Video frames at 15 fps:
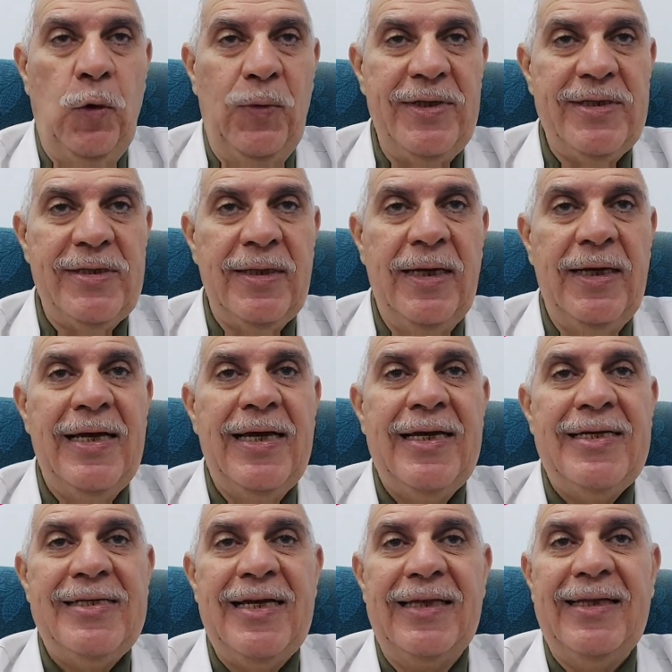fluids
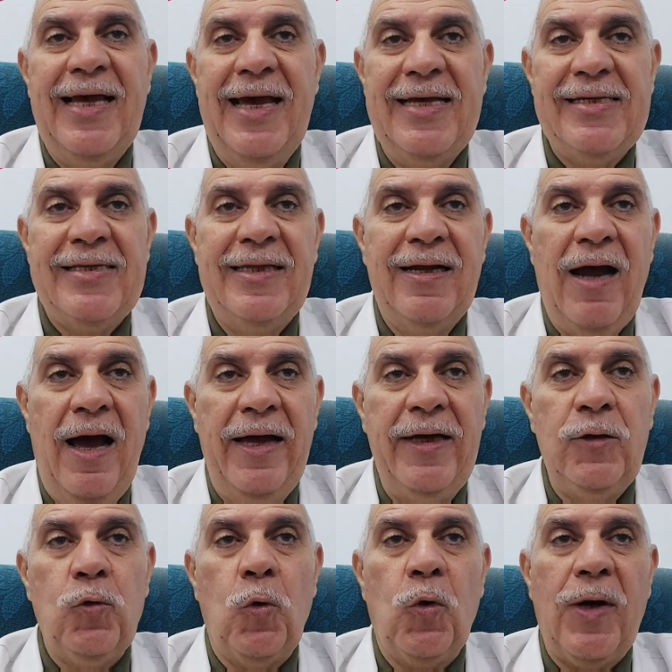that has
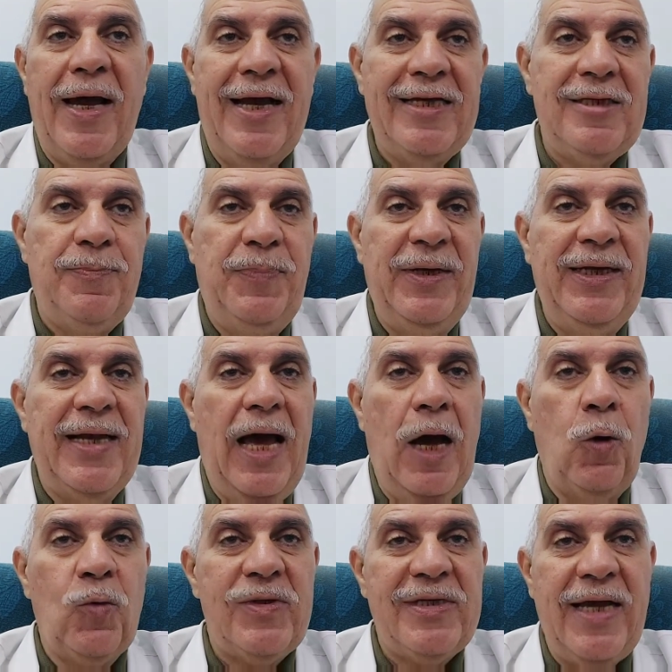dried or has been
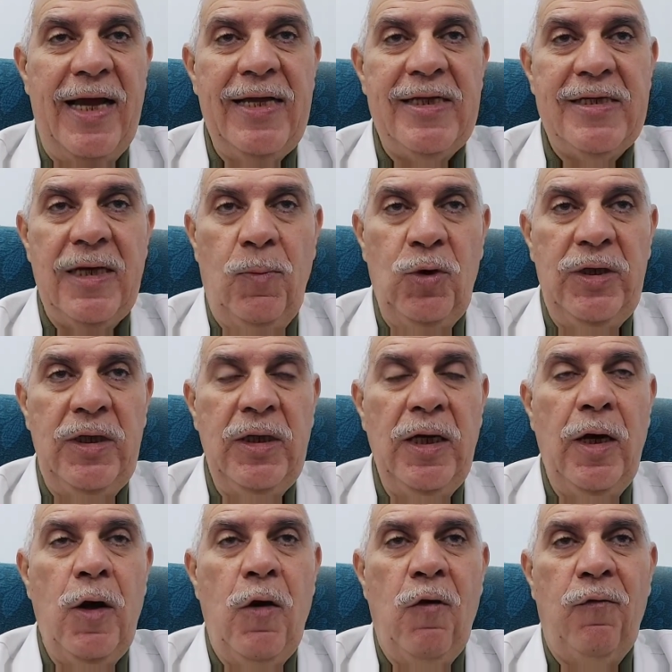outside the body
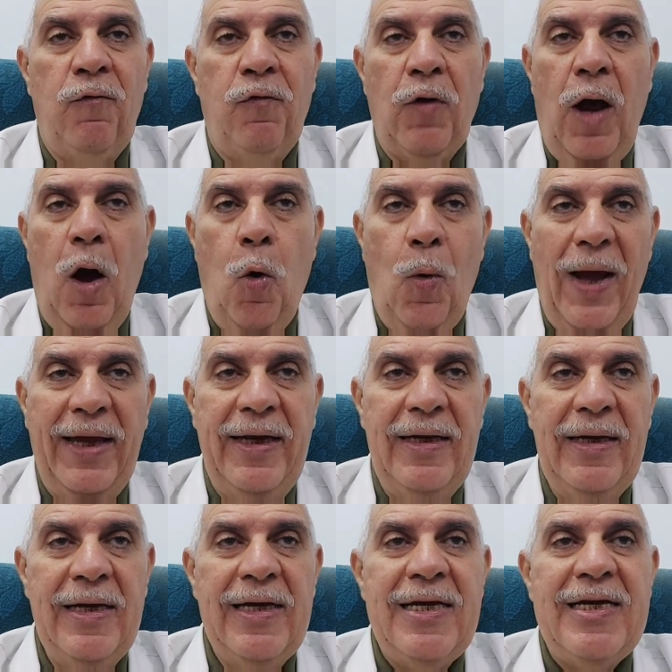for a
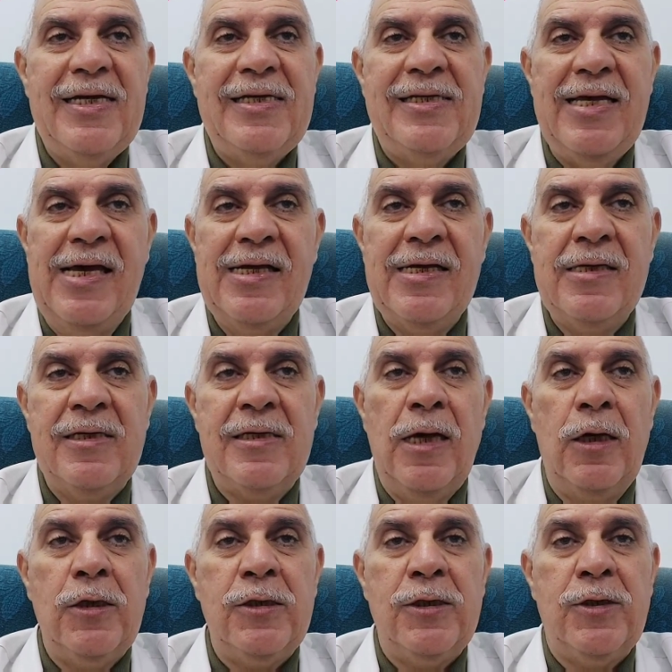while, there is
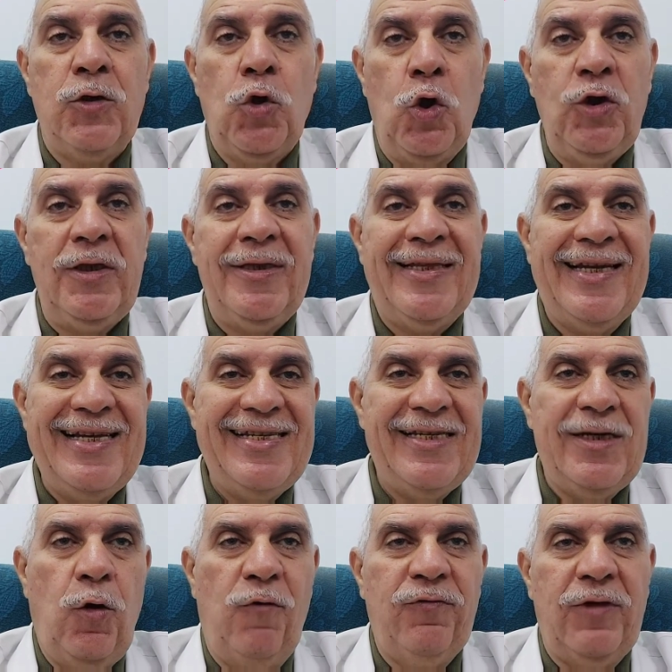not
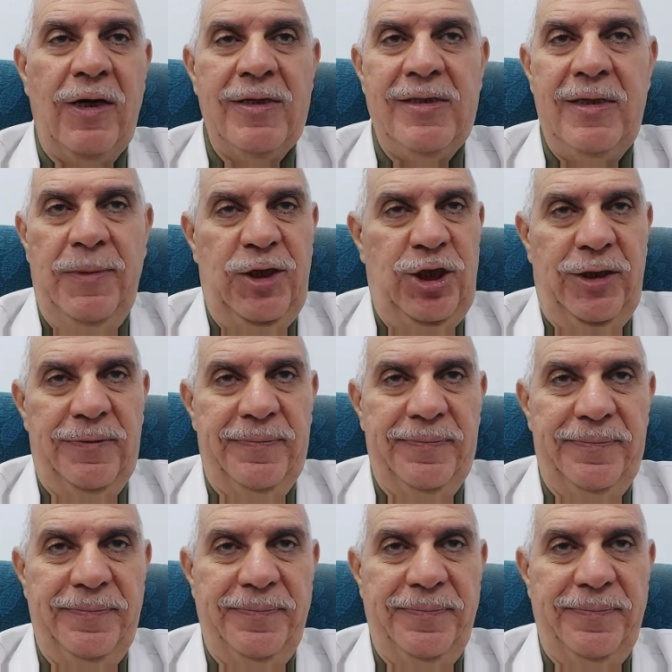risk of transmission.